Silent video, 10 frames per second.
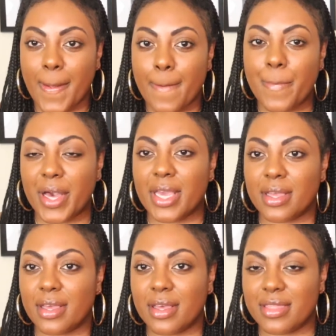
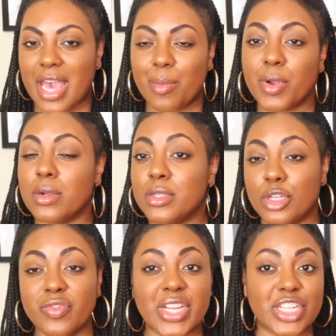But that person
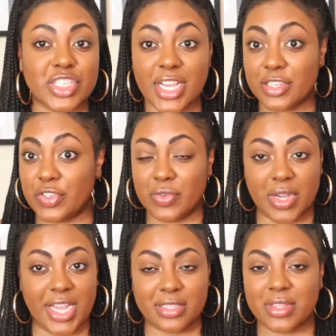already checked you,
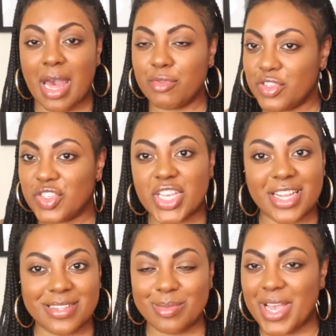right? So that was your
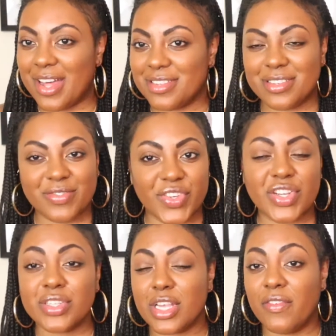checks and balances for
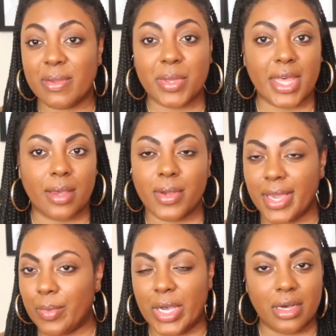yourself to be like,
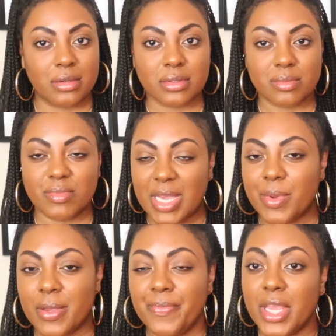okay, well,
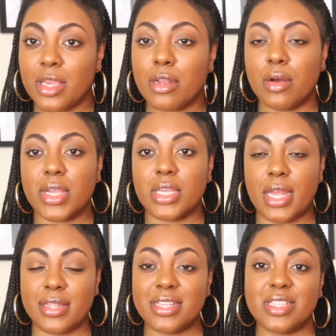maybe,
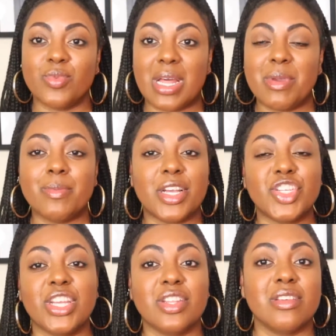and this is what I mean by
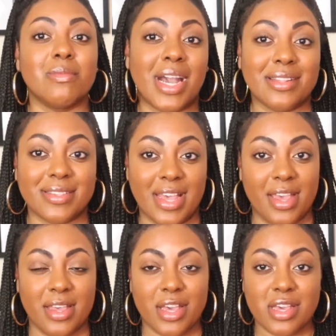changing your mindset.
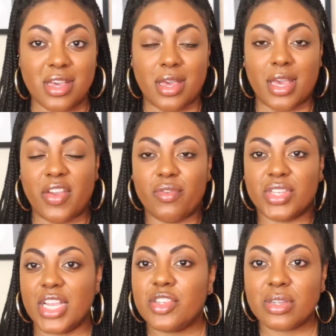If you
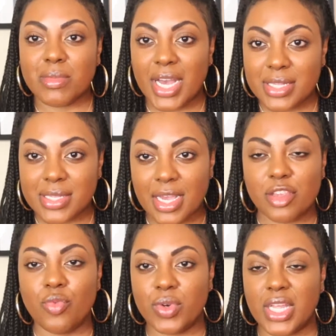change your mindset,
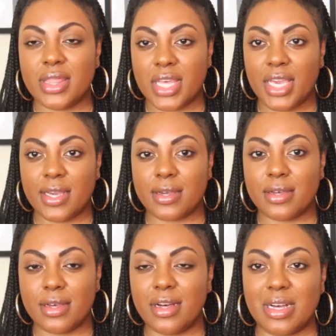you wouldn't think,
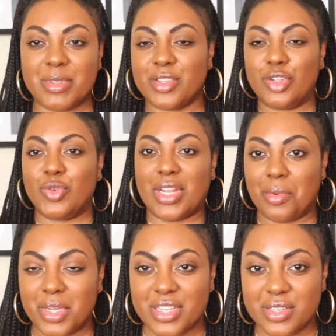oh, I'm just going to do what I
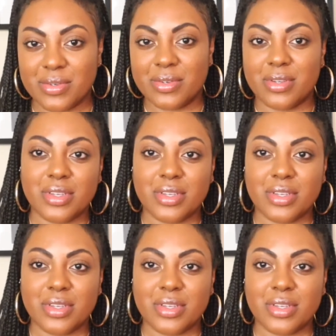want to do.